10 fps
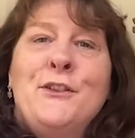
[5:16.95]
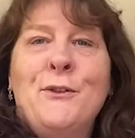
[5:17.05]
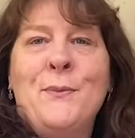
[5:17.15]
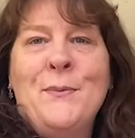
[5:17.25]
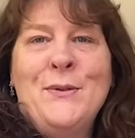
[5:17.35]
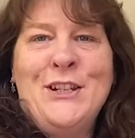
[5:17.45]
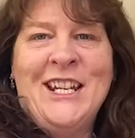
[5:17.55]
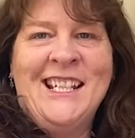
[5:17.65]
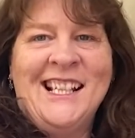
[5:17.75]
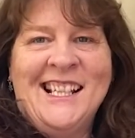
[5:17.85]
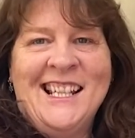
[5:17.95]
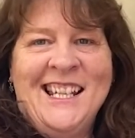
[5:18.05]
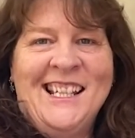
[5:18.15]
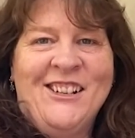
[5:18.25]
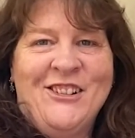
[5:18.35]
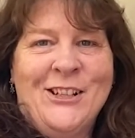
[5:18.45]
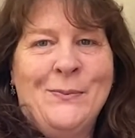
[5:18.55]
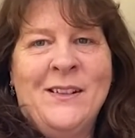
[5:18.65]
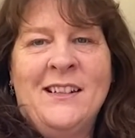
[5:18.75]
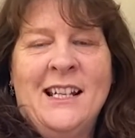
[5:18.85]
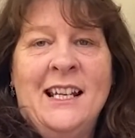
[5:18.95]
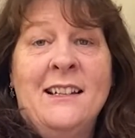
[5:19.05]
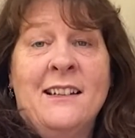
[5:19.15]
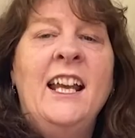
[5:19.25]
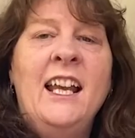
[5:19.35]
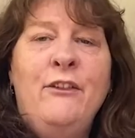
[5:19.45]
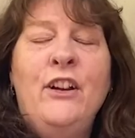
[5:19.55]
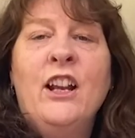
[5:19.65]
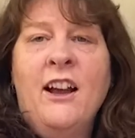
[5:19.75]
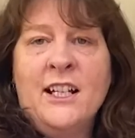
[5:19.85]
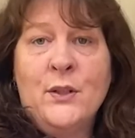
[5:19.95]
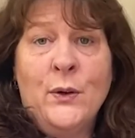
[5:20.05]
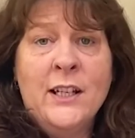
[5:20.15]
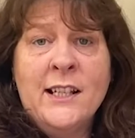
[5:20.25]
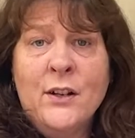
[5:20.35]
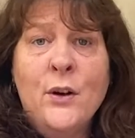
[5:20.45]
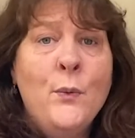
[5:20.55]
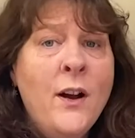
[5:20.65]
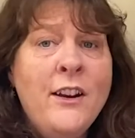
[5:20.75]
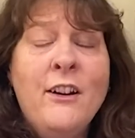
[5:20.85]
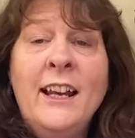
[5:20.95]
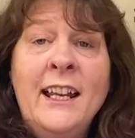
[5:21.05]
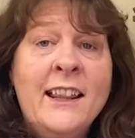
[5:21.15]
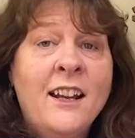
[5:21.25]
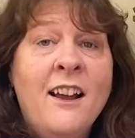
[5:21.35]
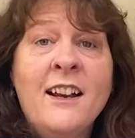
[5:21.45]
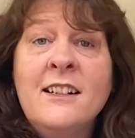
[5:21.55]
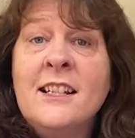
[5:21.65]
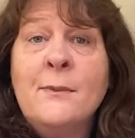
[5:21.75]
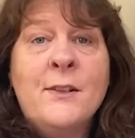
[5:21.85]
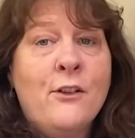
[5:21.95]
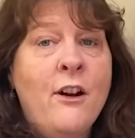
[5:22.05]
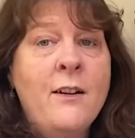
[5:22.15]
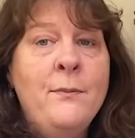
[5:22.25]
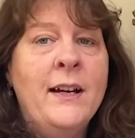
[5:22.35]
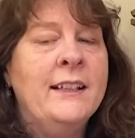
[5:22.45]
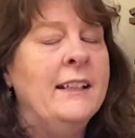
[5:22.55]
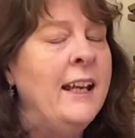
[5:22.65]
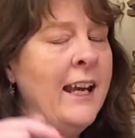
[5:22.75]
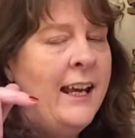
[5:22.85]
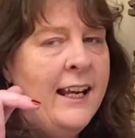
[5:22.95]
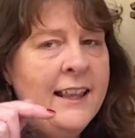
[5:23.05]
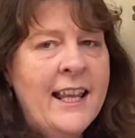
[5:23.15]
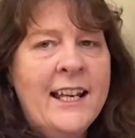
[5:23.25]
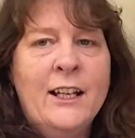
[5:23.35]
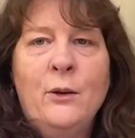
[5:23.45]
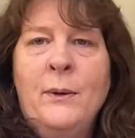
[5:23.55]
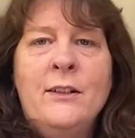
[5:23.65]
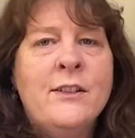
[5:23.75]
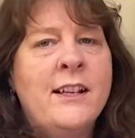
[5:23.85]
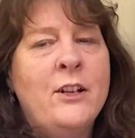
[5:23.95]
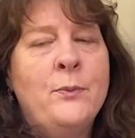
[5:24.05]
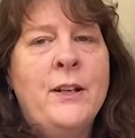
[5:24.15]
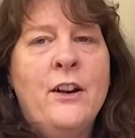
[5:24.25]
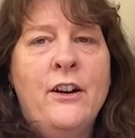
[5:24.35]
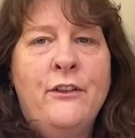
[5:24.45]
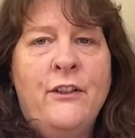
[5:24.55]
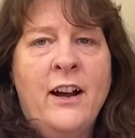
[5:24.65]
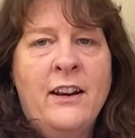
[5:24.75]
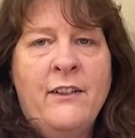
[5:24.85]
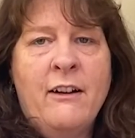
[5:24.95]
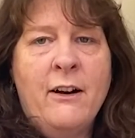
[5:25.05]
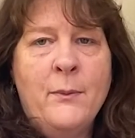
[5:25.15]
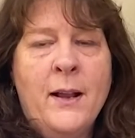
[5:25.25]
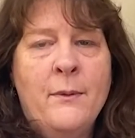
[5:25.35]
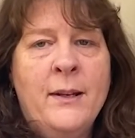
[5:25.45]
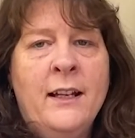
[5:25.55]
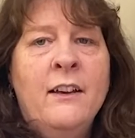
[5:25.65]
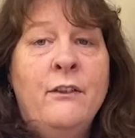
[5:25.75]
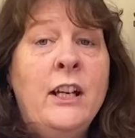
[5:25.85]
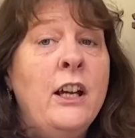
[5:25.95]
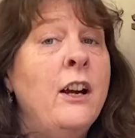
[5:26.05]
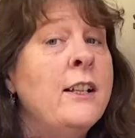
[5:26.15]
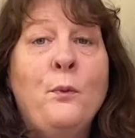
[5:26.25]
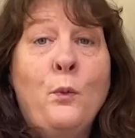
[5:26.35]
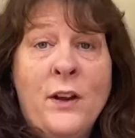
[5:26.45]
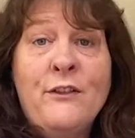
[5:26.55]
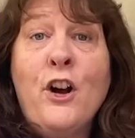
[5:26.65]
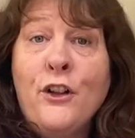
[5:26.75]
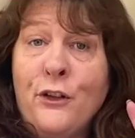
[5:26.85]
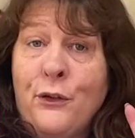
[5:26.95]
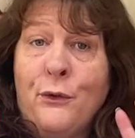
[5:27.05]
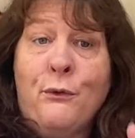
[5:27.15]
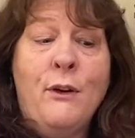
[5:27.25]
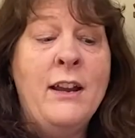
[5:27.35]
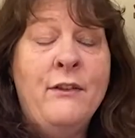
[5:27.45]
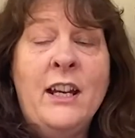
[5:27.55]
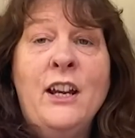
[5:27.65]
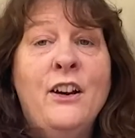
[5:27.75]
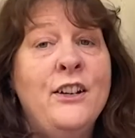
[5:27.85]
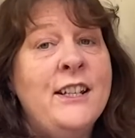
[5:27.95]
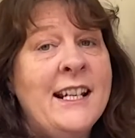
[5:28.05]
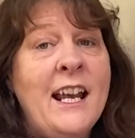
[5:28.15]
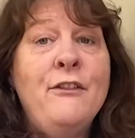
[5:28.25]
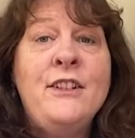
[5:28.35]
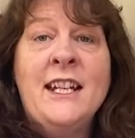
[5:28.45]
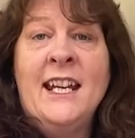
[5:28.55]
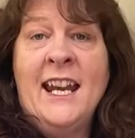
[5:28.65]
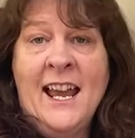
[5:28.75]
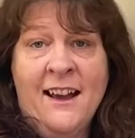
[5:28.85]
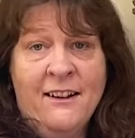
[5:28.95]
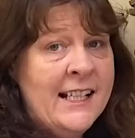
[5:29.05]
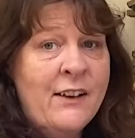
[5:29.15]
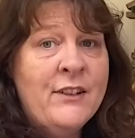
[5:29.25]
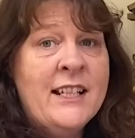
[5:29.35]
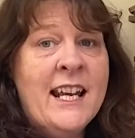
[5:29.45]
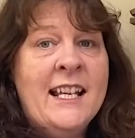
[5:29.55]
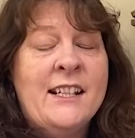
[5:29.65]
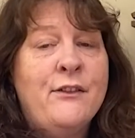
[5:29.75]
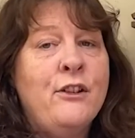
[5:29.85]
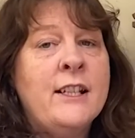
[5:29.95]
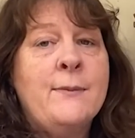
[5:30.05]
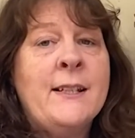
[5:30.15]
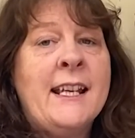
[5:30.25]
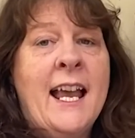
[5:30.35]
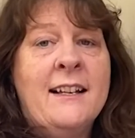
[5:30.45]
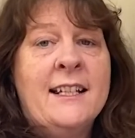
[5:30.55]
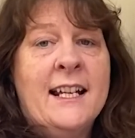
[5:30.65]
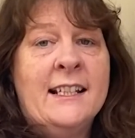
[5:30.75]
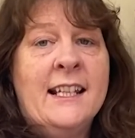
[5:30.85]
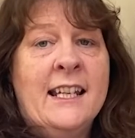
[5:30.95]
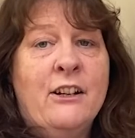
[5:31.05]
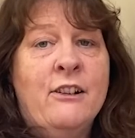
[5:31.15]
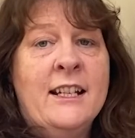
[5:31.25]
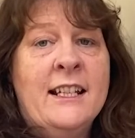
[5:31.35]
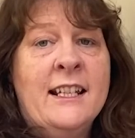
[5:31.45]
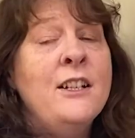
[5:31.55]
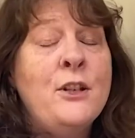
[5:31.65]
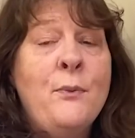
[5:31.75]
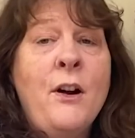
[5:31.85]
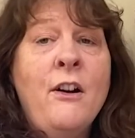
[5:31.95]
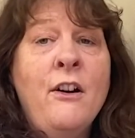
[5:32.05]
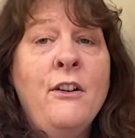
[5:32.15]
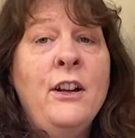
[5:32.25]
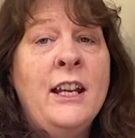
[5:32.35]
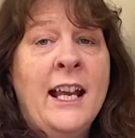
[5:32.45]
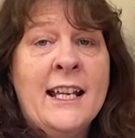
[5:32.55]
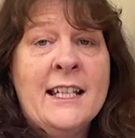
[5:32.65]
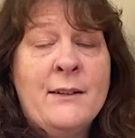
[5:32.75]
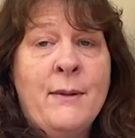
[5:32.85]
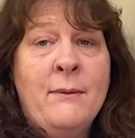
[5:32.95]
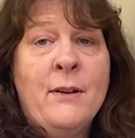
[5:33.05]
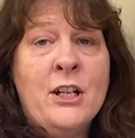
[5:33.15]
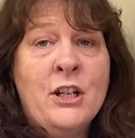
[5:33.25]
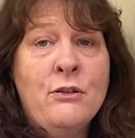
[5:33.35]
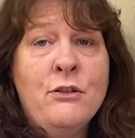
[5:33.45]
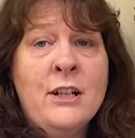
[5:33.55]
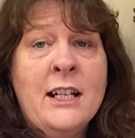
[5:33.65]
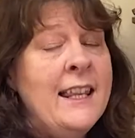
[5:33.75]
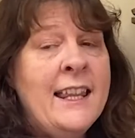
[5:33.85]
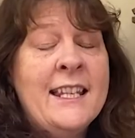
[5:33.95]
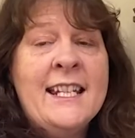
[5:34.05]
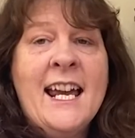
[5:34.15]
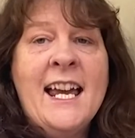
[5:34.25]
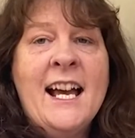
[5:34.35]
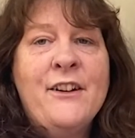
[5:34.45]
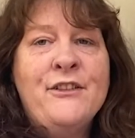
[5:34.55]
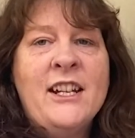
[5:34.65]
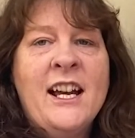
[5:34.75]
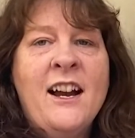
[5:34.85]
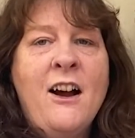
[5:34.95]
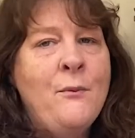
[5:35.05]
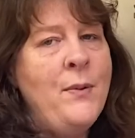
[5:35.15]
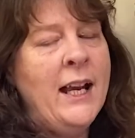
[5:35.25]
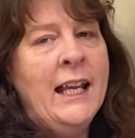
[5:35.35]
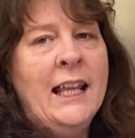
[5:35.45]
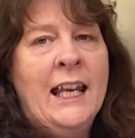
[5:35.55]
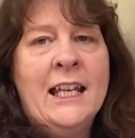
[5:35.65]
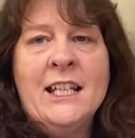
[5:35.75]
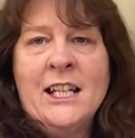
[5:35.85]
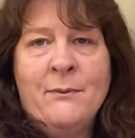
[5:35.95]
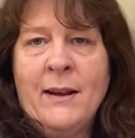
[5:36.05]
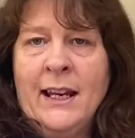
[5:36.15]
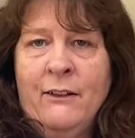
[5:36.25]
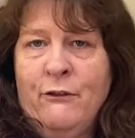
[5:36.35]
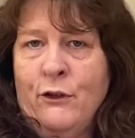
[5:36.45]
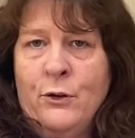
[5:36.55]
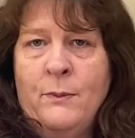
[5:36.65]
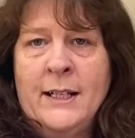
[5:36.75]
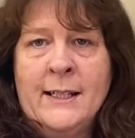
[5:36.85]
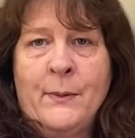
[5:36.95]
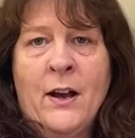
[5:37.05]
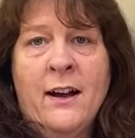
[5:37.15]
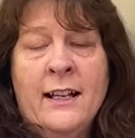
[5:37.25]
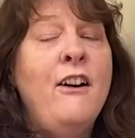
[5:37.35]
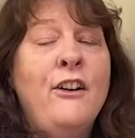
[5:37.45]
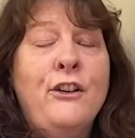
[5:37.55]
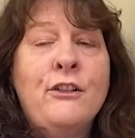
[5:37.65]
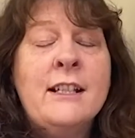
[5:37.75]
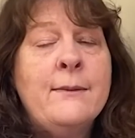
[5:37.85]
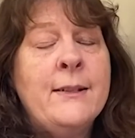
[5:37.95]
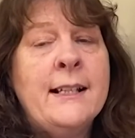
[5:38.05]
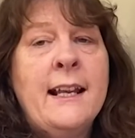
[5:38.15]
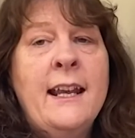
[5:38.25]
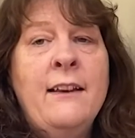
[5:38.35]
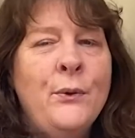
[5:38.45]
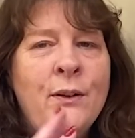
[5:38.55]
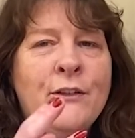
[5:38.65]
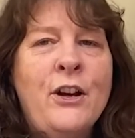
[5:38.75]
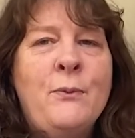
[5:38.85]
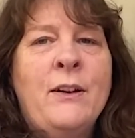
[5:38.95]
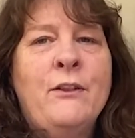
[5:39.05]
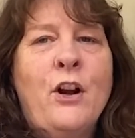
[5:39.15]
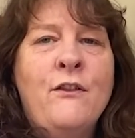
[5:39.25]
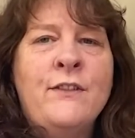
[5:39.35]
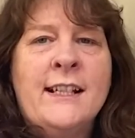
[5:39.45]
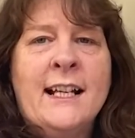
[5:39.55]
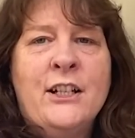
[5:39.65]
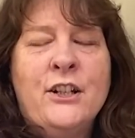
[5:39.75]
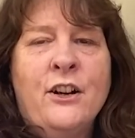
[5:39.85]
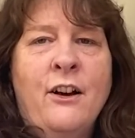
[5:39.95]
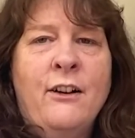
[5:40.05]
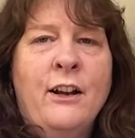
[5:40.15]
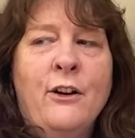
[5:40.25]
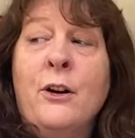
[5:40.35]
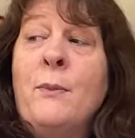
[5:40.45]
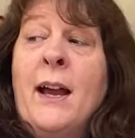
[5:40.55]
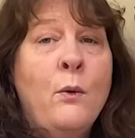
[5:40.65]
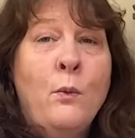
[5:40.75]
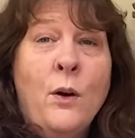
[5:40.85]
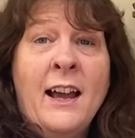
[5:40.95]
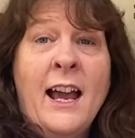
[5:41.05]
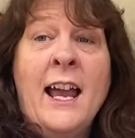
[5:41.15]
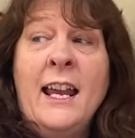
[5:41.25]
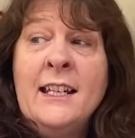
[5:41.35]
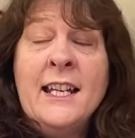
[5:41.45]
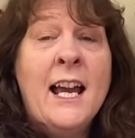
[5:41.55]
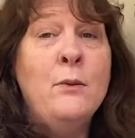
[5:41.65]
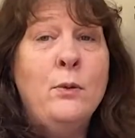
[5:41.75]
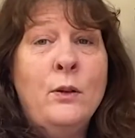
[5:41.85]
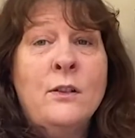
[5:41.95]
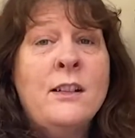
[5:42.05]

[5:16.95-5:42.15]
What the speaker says: remember Jesus this Christmas season. If you liked what you saw, why not hit the like and subscribe button? Hit that little bell so you'll be notified of our upcoming videos. We've got 3 videos left in our 7 Days of Christmas Countdown series. Tomorrow you get to meet my children. Then the day after, I'm back in the kitchen making fruit mince pies. On Christmas Eve, we've got a bit of a conversation going on about what a table looks